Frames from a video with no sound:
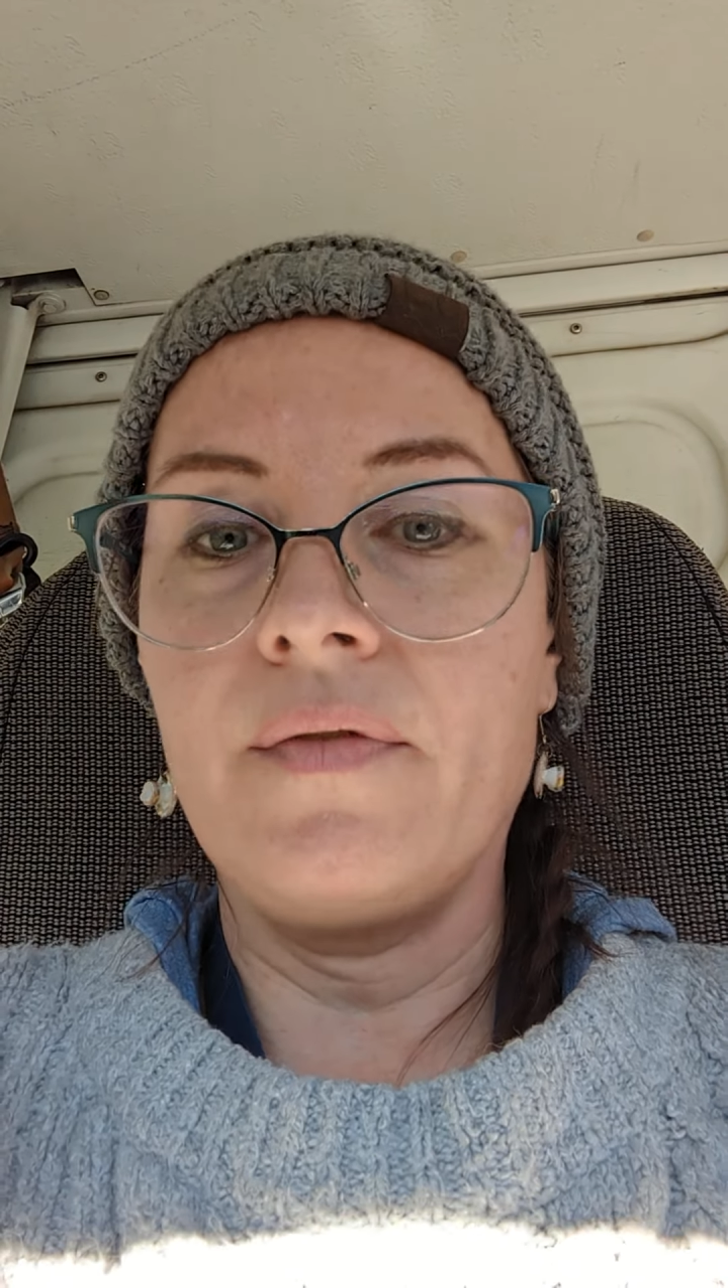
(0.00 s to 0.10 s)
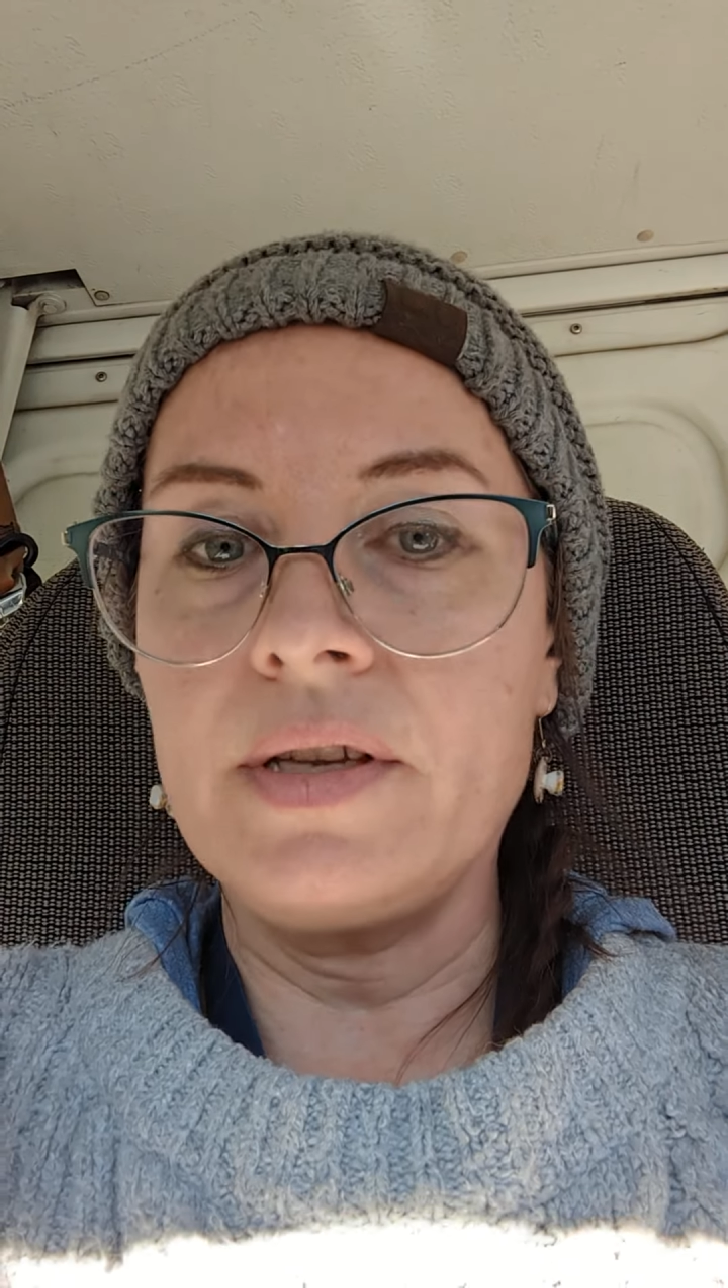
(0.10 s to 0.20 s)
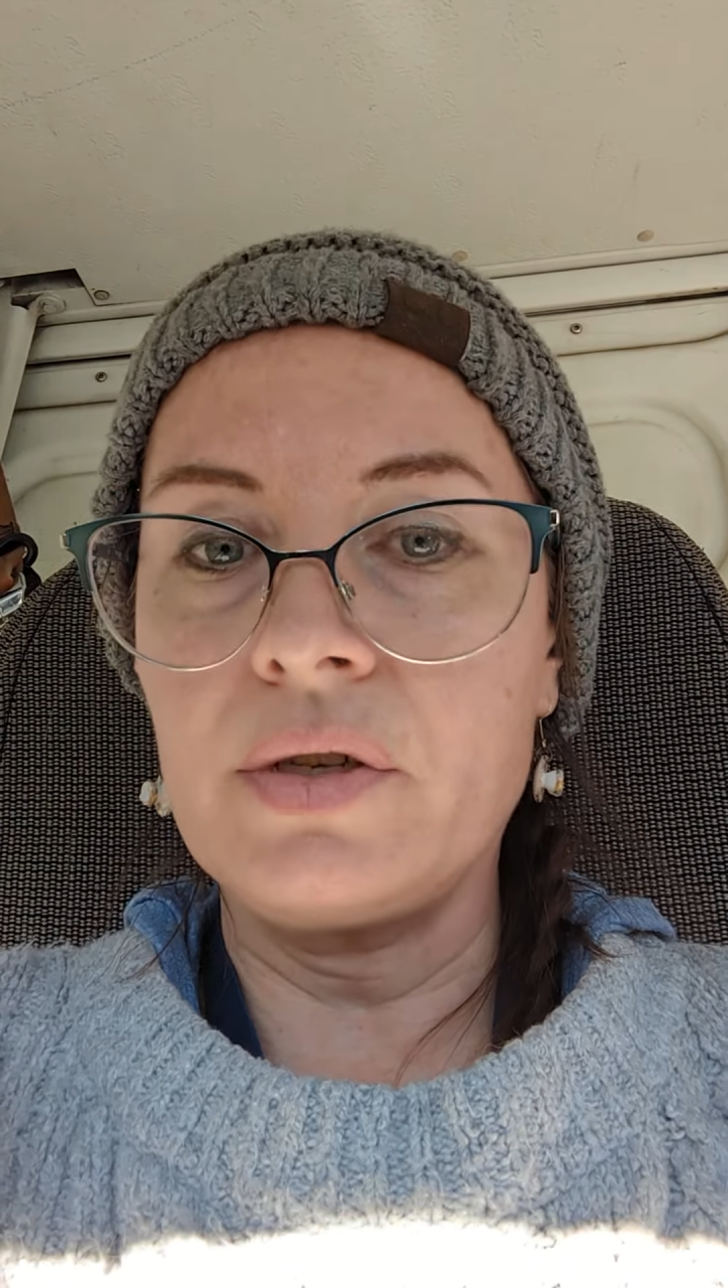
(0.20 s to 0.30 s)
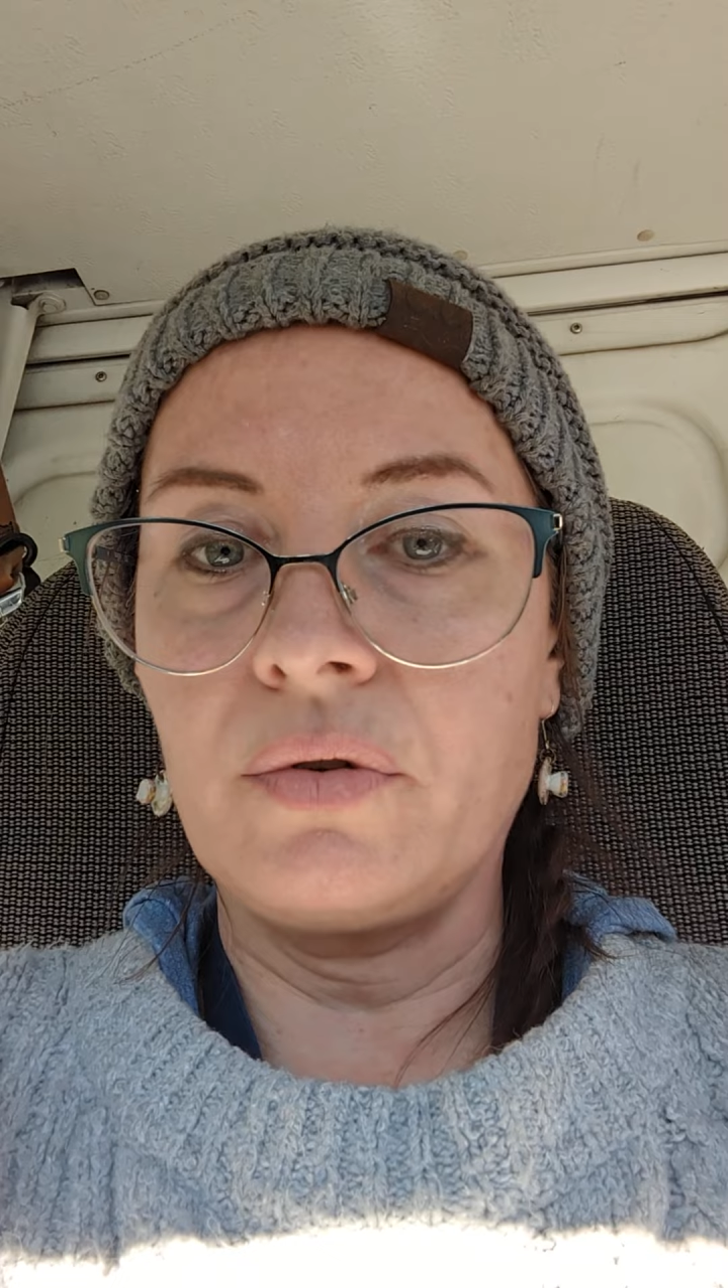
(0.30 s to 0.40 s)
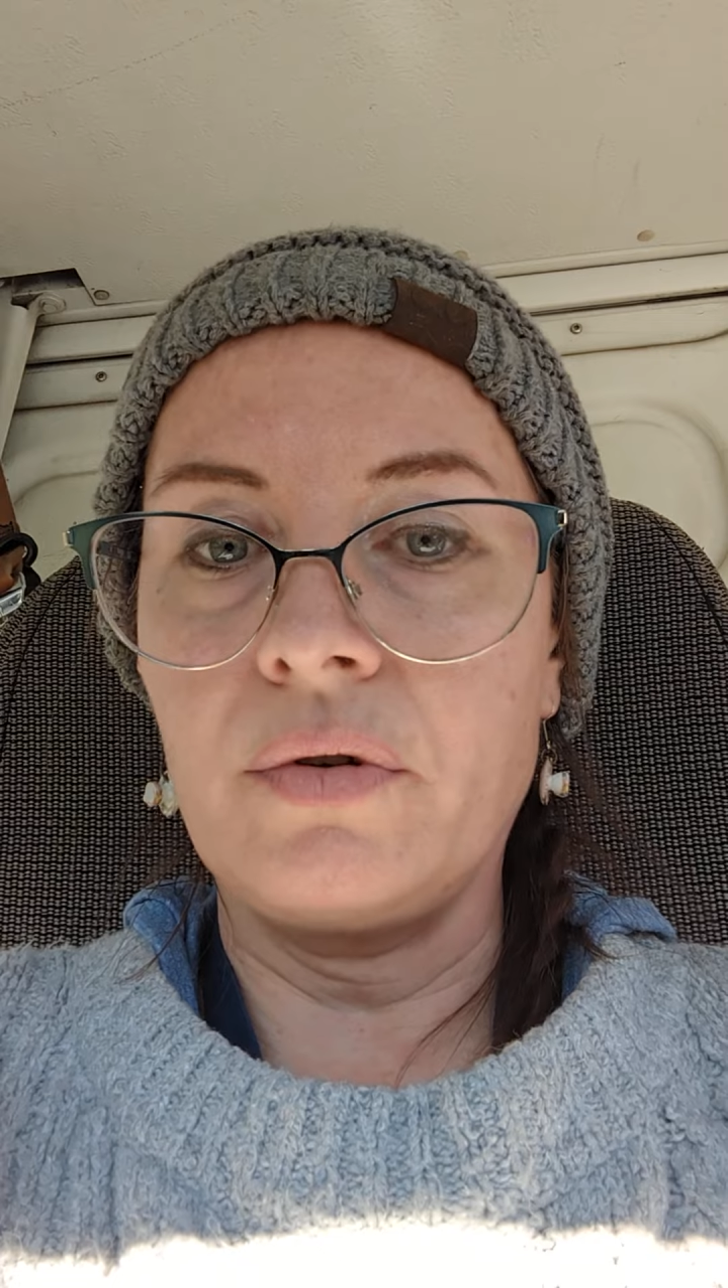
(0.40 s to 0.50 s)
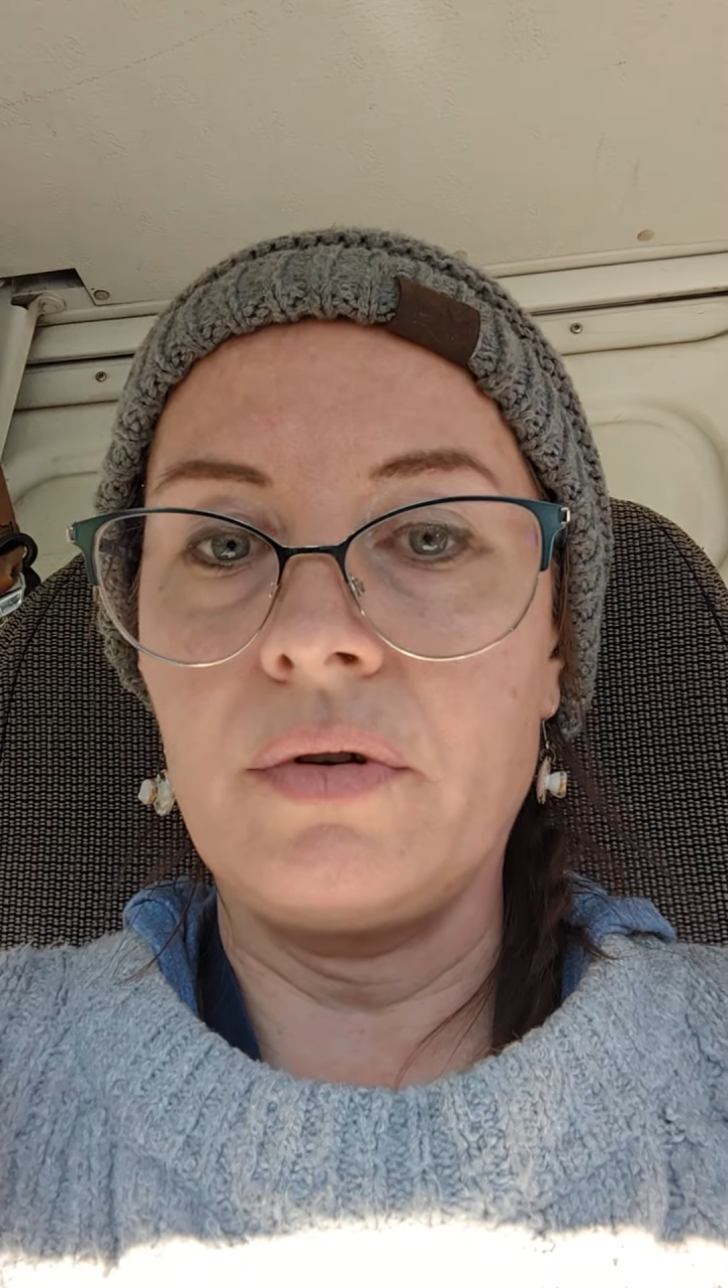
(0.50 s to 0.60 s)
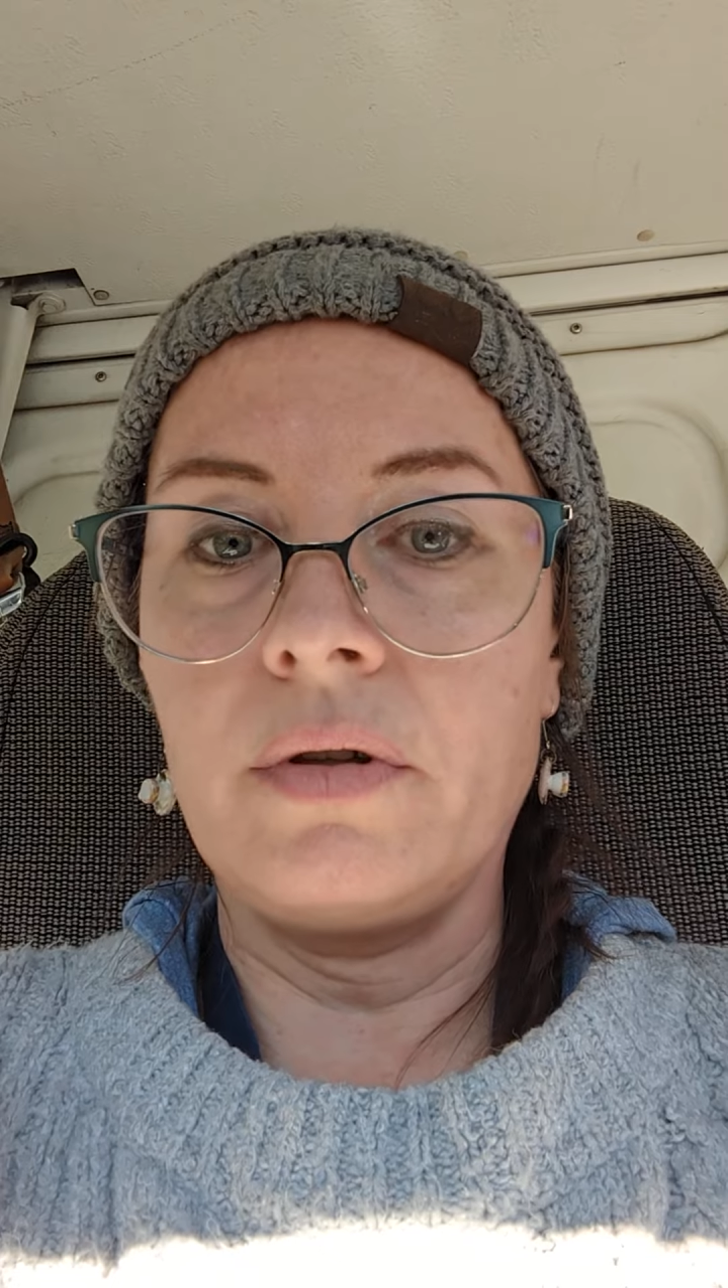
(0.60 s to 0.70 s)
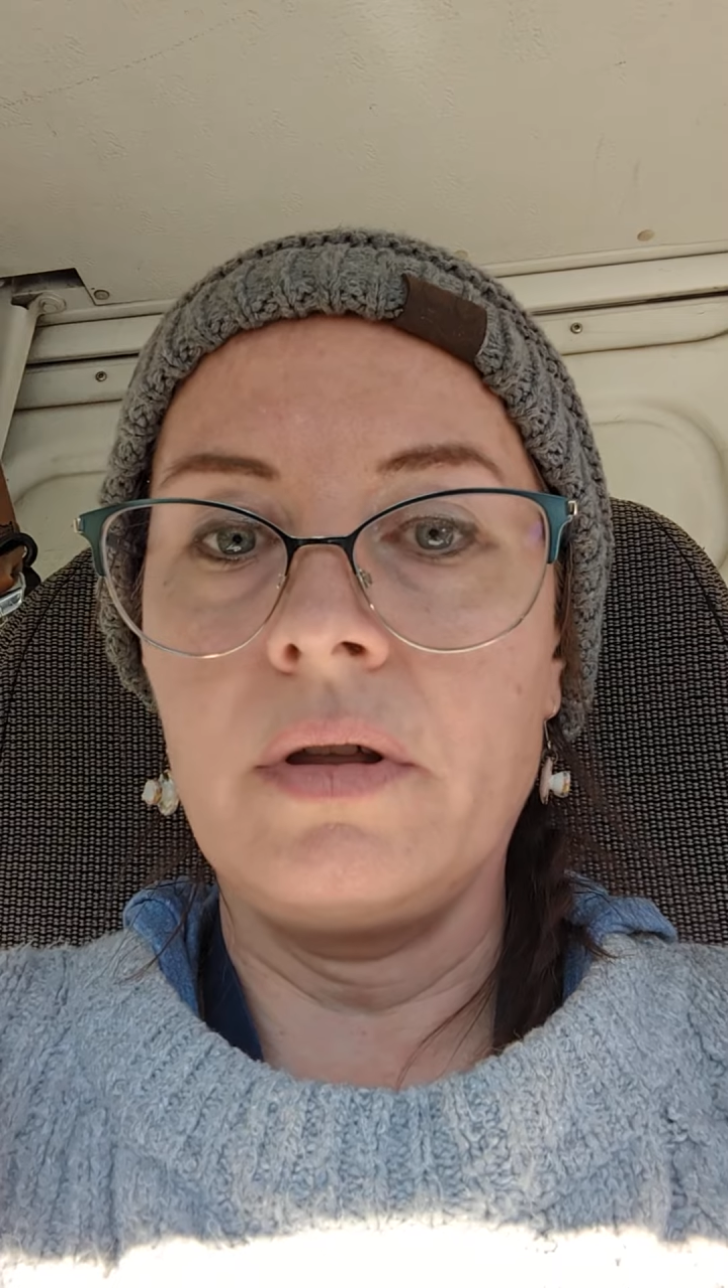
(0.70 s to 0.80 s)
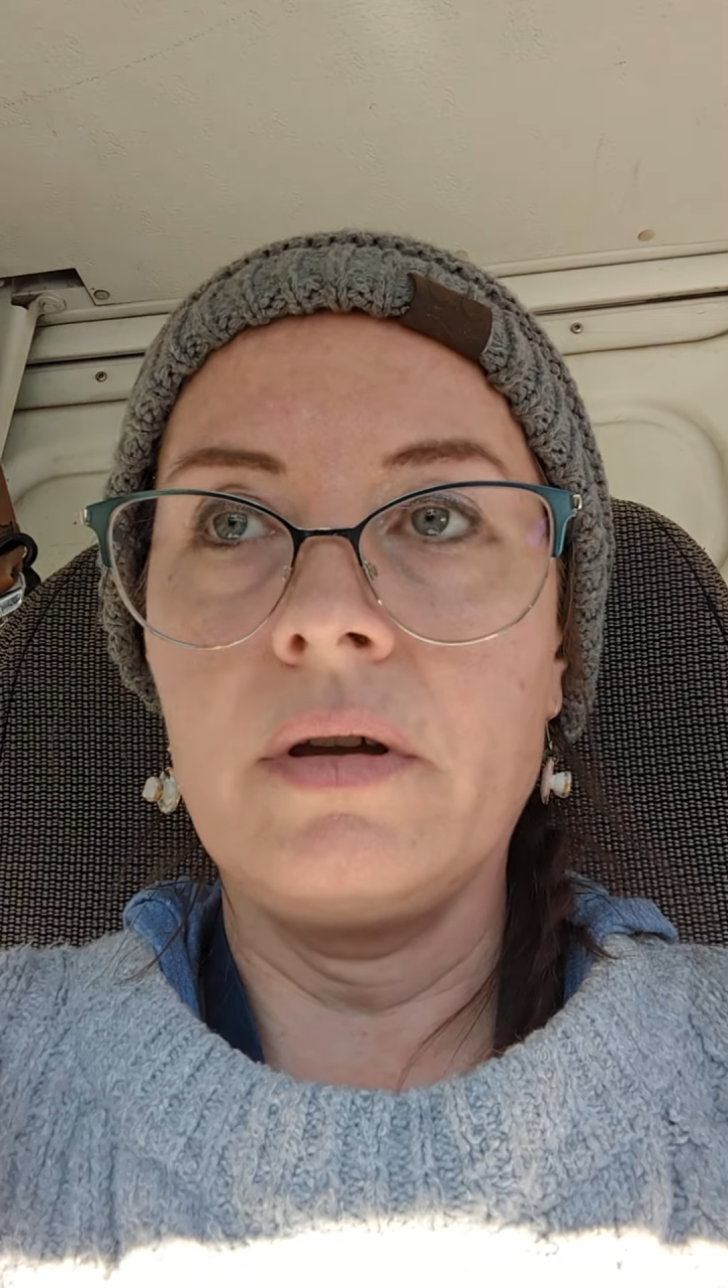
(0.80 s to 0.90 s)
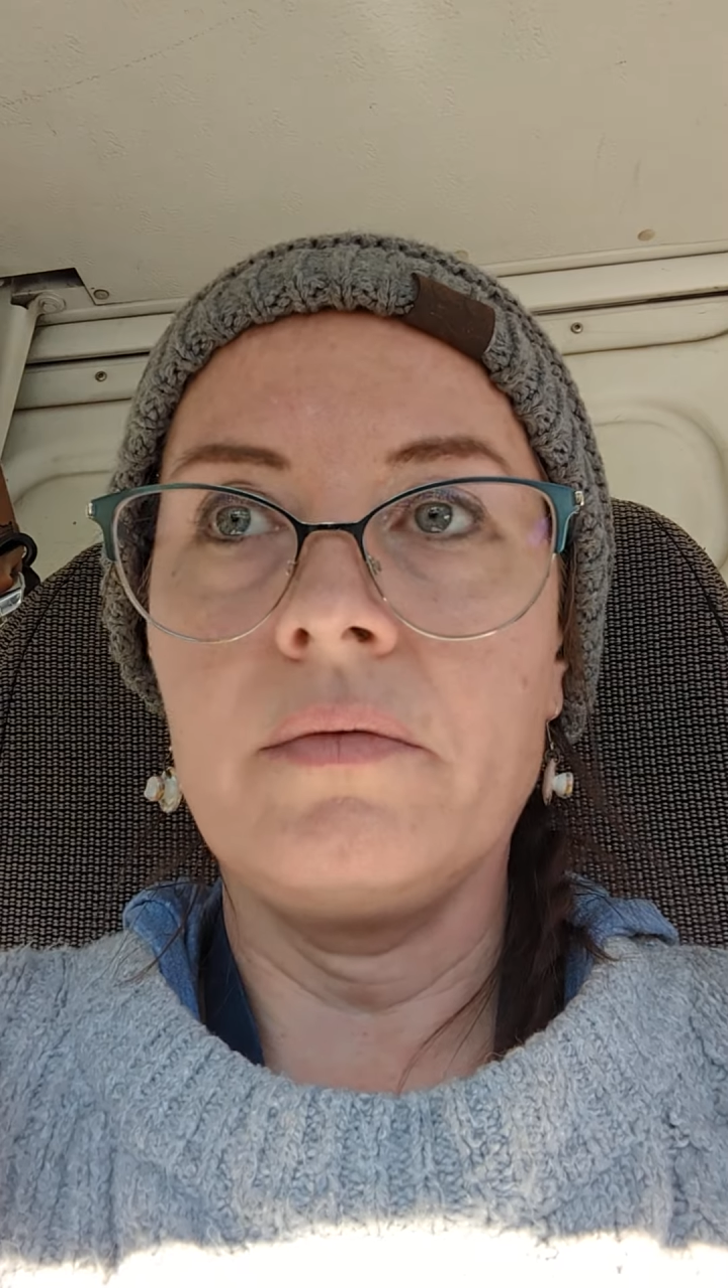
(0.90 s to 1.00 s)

visceral